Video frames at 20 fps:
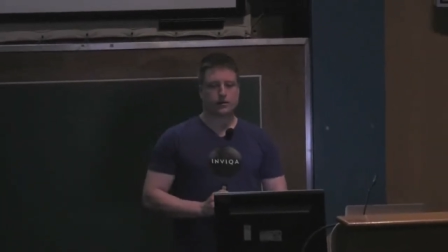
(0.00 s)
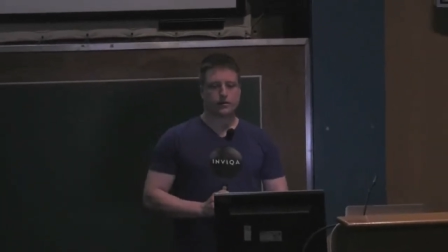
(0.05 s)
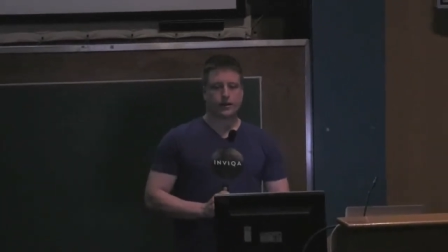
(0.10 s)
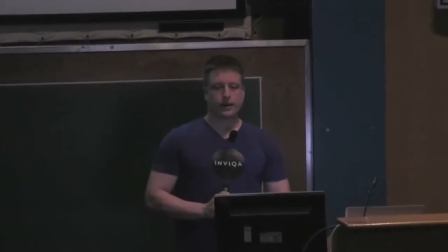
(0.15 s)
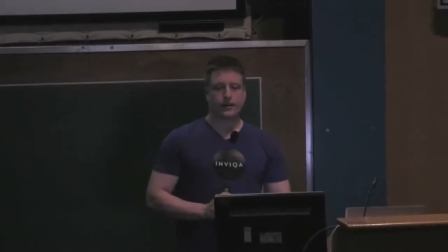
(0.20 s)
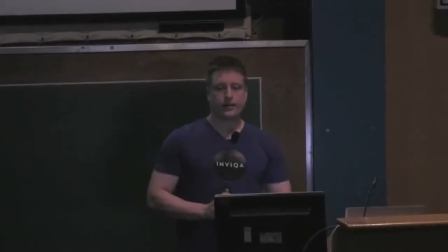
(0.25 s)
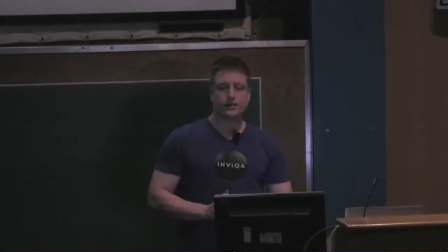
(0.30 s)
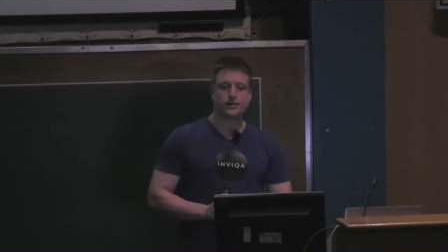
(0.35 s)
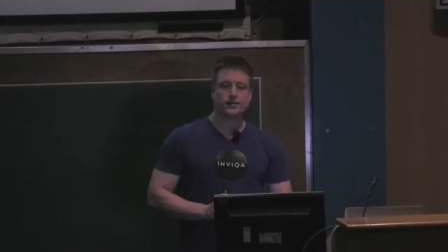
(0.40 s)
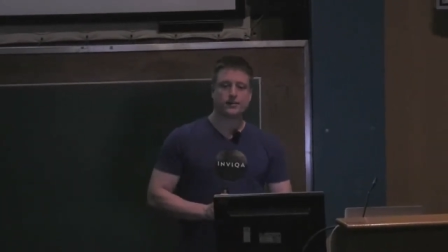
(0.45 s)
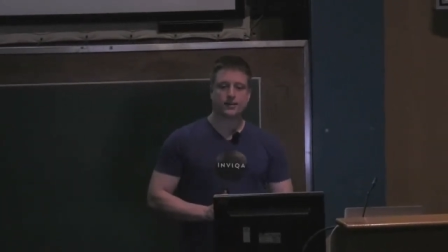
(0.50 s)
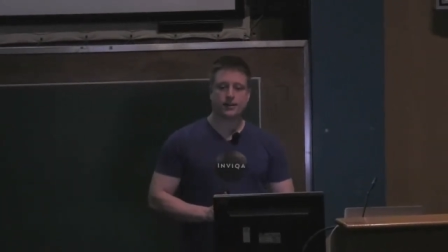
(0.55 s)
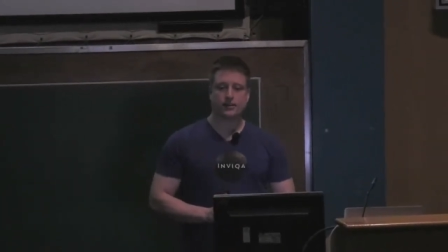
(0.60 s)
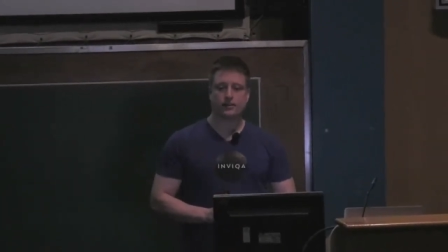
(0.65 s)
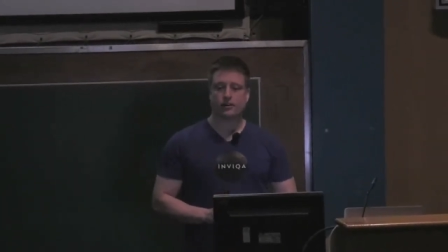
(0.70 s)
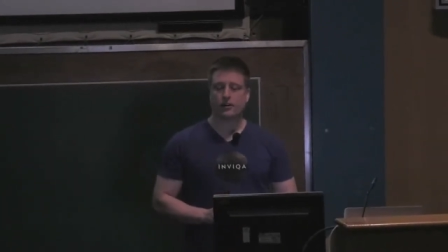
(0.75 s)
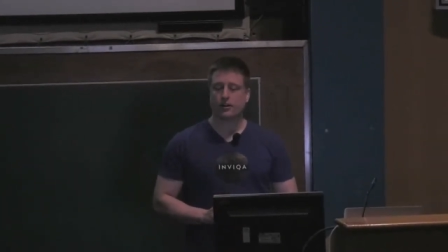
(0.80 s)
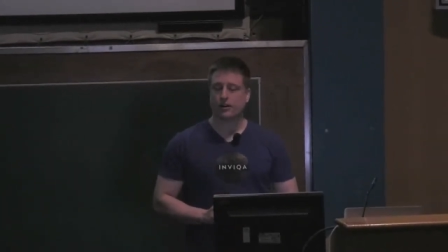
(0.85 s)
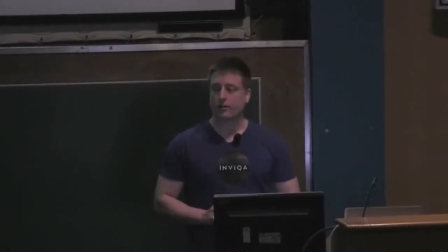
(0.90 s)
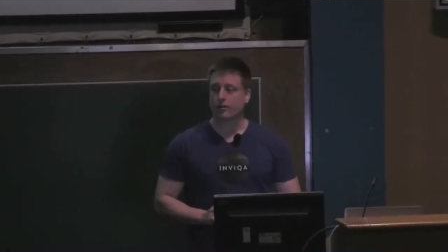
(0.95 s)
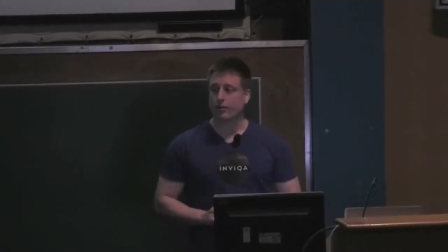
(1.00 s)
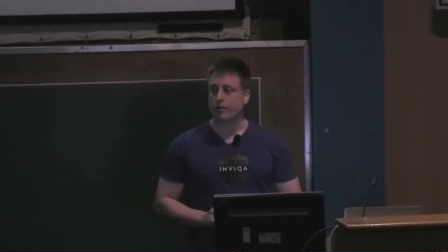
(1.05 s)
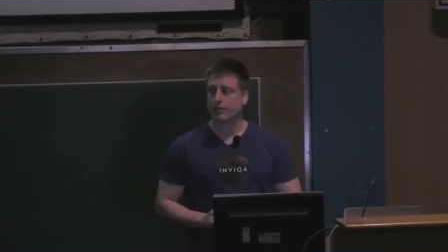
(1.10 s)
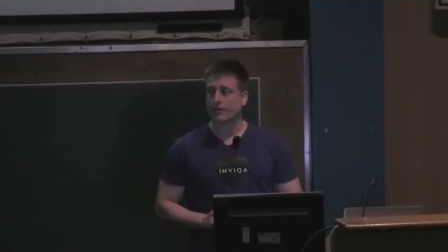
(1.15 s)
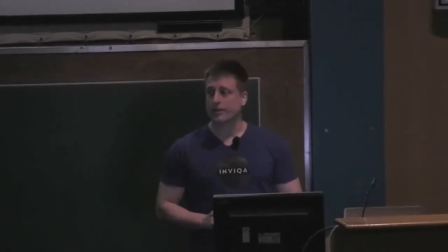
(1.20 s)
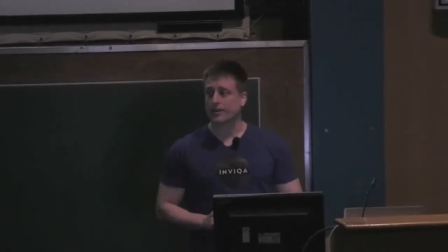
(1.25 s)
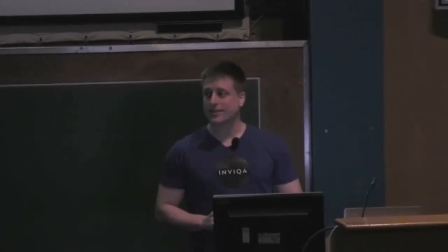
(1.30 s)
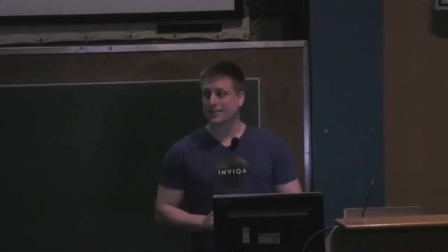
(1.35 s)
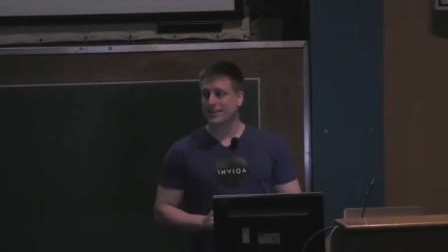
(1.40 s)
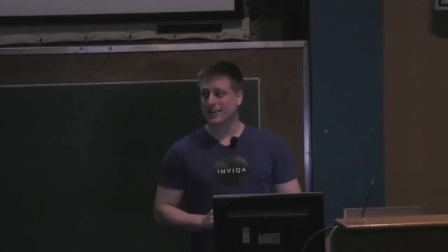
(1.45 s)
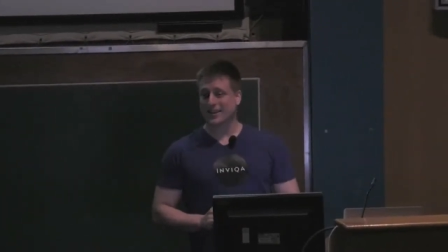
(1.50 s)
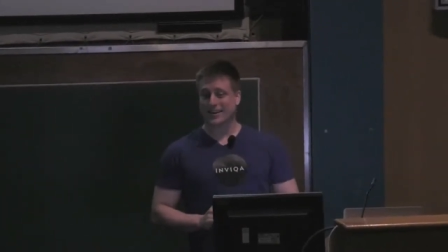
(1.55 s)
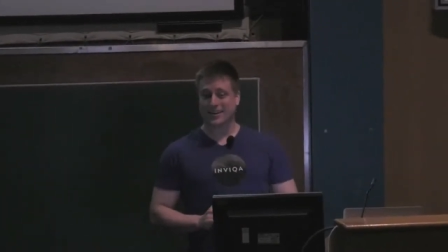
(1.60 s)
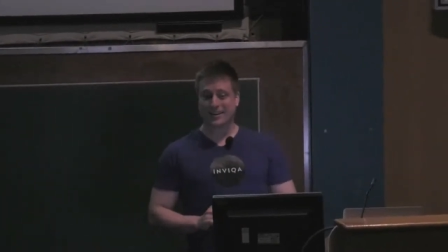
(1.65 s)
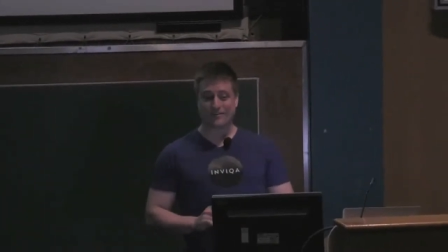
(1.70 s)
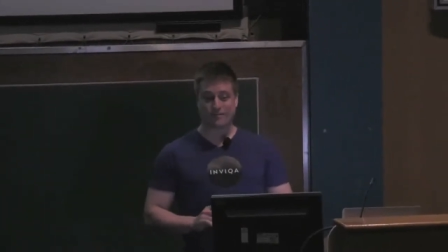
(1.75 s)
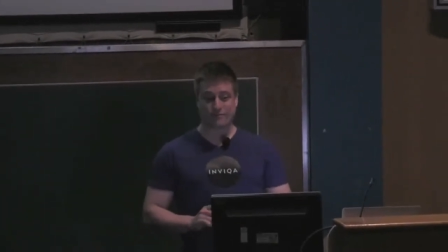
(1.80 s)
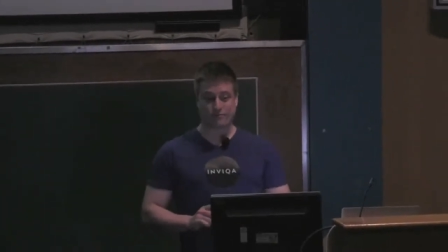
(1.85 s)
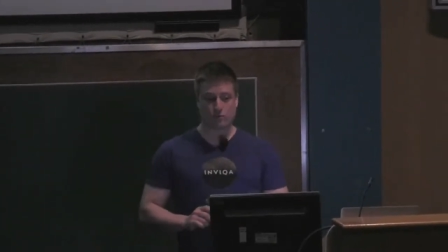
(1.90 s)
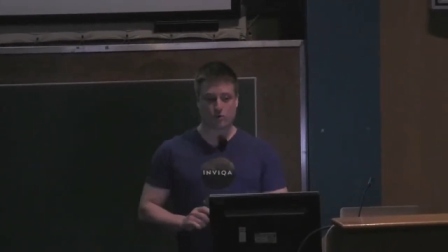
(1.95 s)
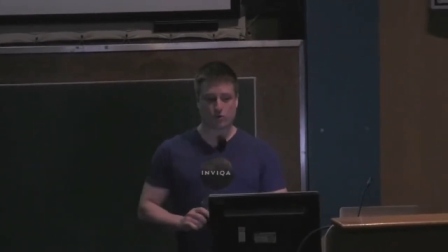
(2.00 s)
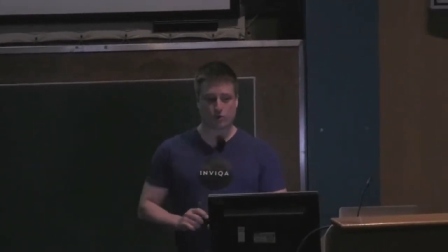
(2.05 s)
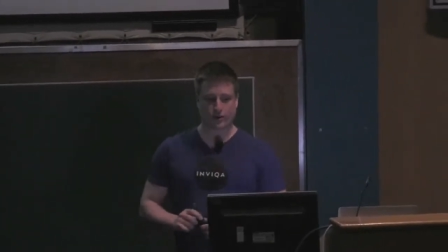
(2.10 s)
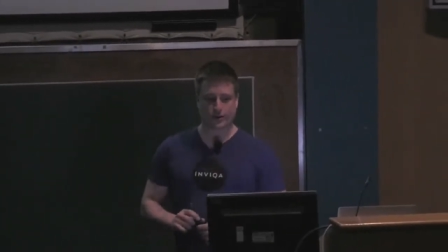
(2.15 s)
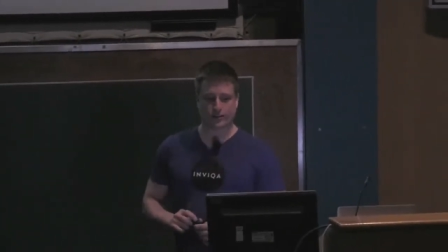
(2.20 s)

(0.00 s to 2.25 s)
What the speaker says: Now this is our diagram, and this is getting even more